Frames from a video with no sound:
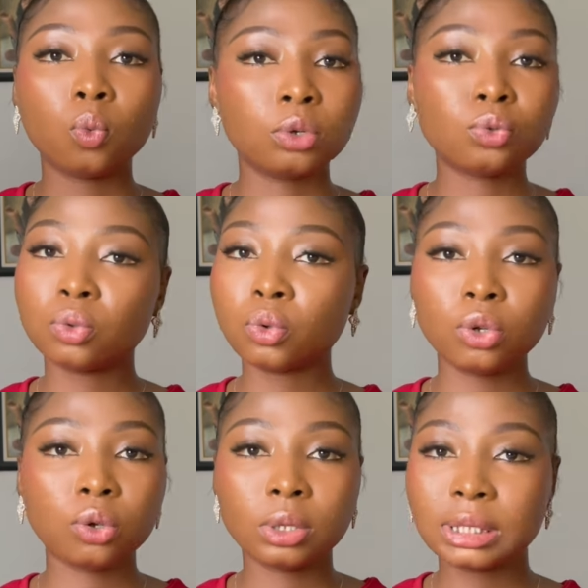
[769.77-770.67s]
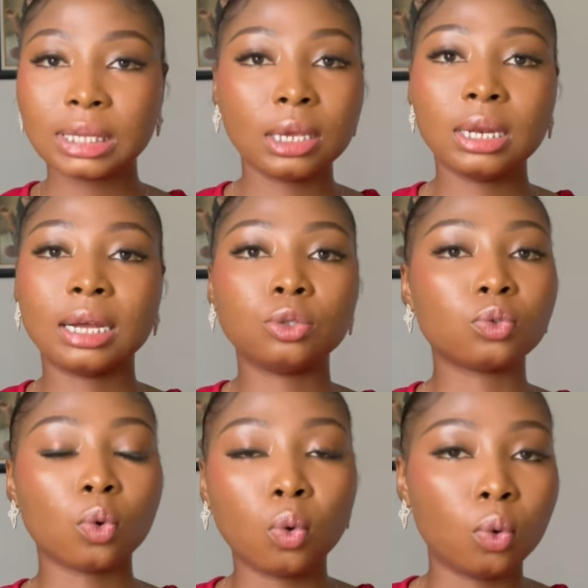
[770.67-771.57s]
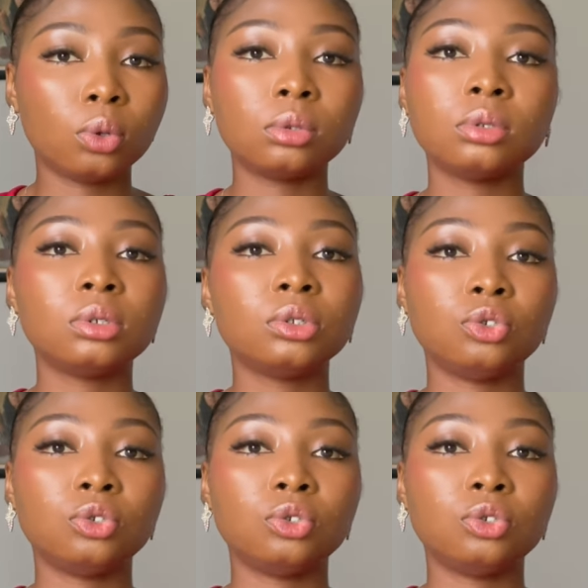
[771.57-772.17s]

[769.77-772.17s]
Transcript: want to tone your skin at all,